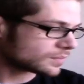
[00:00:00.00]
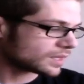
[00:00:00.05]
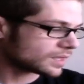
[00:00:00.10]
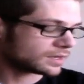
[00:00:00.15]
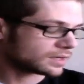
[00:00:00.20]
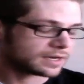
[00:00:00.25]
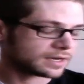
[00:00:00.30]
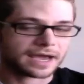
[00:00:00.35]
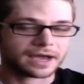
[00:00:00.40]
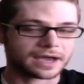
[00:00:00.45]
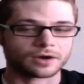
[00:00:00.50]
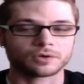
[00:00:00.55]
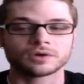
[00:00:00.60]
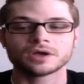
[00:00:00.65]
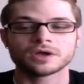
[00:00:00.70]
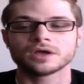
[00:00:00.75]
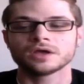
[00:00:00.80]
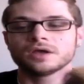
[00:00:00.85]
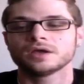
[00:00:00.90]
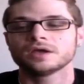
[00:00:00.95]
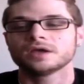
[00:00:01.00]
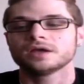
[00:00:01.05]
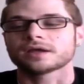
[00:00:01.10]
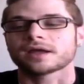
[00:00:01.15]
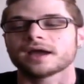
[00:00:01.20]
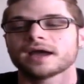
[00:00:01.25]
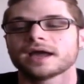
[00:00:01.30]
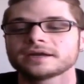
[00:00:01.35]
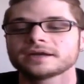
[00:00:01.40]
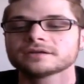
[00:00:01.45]
Now,
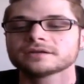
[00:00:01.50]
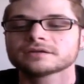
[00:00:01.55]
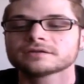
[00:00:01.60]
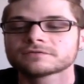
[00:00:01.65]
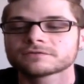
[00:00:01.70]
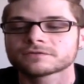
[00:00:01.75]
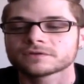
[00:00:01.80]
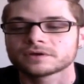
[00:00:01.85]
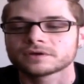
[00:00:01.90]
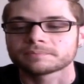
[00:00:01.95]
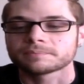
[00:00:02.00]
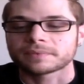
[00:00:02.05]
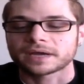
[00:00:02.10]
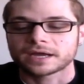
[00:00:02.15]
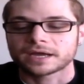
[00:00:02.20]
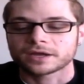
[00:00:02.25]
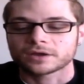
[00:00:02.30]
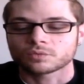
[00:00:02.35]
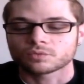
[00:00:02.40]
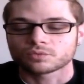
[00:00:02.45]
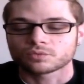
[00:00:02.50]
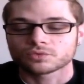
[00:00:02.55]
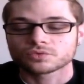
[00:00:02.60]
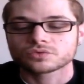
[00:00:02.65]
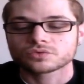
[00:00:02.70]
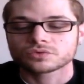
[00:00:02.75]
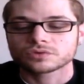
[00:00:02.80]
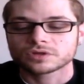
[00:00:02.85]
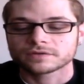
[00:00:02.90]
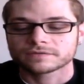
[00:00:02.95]
kind of my
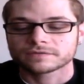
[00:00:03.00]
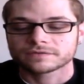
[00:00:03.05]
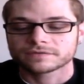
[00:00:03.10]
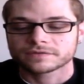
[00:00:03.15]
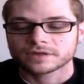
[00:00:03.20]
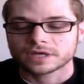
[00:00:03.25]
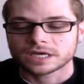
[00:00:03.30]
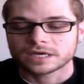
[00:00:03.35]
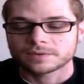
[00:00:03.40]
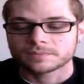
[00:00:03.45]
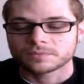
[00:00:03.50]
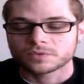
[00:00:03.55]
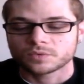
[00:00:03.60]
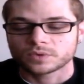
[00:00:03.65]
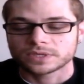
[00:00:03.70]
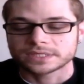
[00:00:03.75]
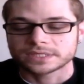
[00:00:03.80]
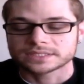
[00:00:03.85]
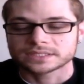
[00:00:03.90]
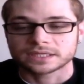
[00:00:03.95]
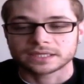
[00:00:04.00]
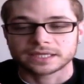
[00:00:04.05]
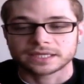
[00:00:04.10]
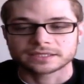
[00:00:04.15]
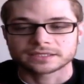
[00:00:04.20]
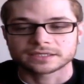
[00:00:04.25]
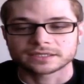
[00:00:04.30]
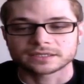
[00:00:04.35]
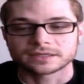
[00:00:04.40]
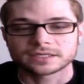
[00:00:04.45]
rule of thumb when
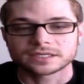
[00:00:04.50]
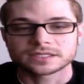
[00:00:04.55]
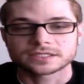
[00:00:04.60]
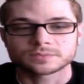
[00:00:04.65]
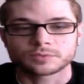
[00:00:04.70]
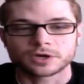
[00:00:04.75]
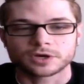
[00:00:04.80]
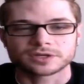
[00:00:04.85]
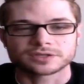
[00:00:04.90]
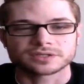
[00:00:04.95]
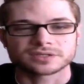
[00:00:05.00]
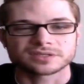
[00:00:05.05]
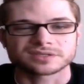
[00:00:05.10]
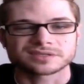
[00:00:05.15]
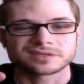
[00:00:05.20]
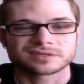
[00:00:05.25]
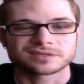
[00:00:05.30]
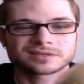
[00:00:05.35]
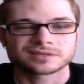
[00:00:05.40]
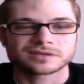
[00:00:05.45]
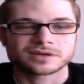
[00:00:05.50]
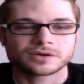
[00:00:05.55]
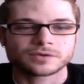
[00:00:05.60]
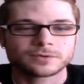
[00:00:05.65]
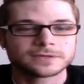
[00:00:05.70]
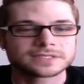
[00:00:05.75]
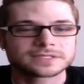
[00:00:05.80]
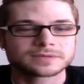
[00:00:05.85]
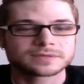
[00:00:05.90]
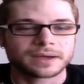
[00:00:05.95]
selecting these brushes is it's
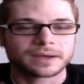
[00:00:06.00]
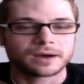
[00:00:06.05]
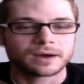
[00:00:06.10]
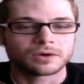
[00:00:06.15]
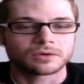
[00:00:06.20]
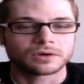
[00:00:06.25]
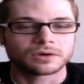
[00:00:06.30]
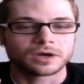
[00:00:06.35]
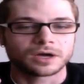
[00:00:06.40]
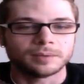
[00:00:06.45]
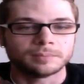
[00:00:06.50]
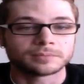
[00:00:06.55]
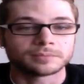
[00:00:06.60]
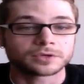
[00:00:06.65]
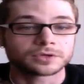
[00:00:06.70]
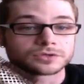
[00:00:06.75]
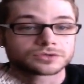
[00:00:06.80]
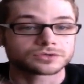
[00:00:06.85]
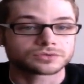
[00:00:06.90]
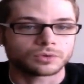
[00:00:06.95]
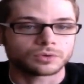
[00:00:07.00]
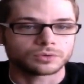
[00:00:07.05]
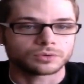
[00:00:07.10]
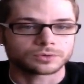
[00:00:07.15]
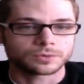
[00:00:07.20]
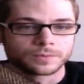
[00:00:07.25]
always about control.